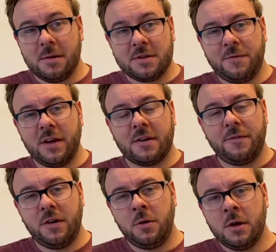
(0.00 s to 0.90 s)
to flick a
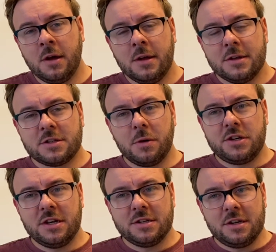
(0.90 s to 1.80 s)
few
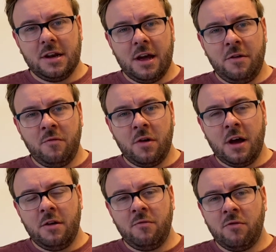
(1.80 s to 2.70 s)
switches and
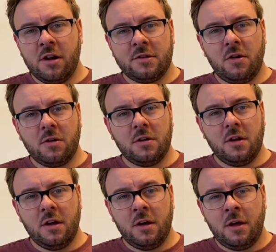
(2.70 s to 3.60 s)
run a toggle
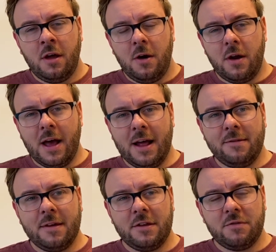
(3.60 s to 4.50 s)
on a
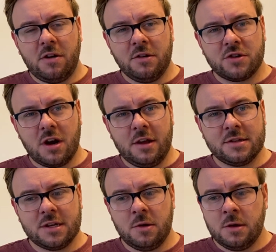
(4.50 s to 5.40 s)
handset to run your train.
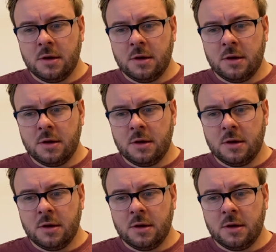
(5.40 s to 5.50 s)
So